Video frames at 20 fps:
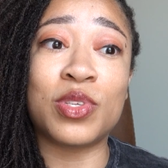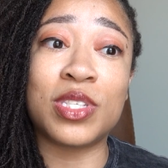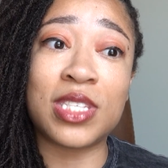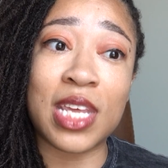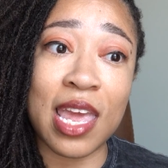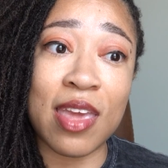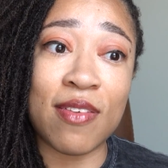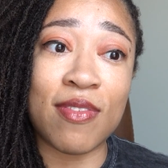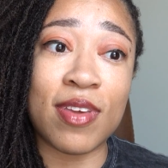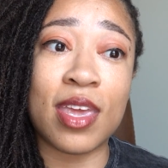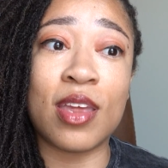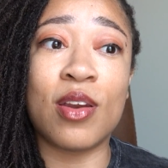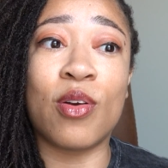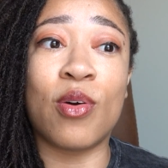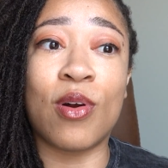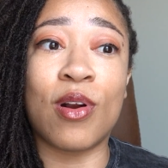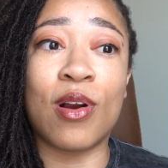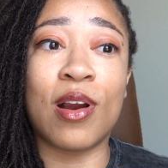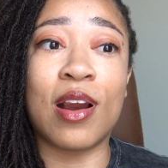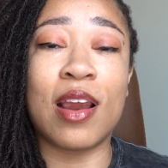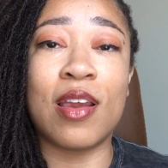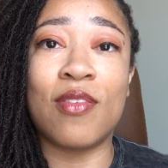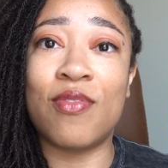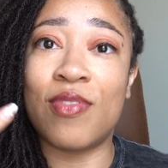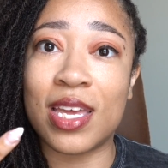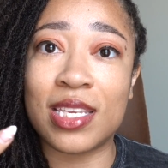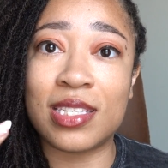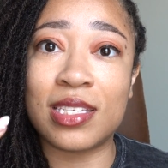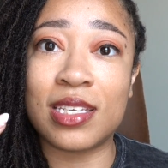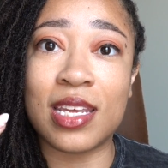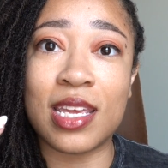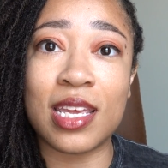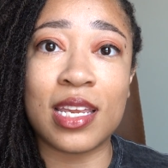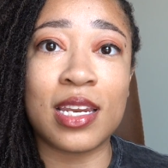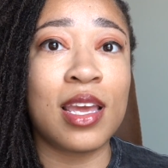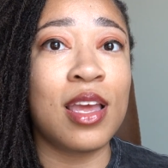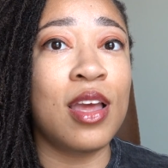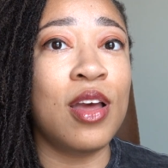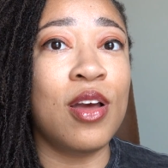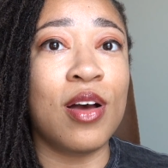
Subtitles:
save it or invest it,